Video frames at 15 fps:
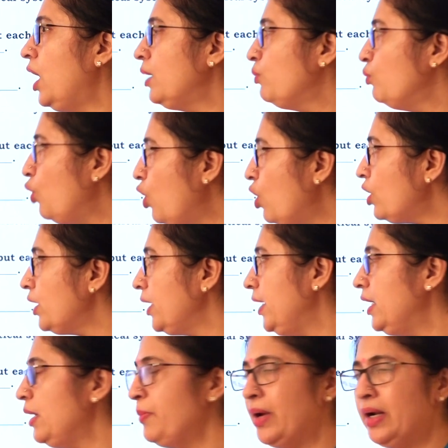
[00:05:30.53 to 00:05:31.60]
or more
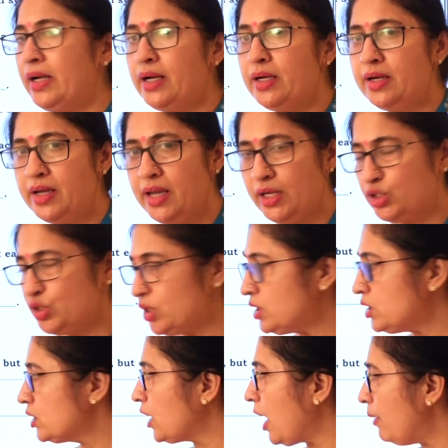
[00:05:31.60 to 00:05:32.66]
independent
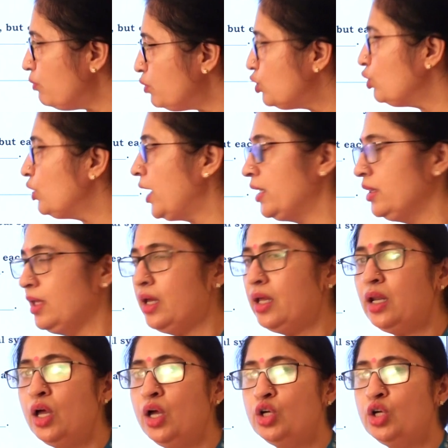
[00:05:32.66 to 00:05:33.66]
nations come together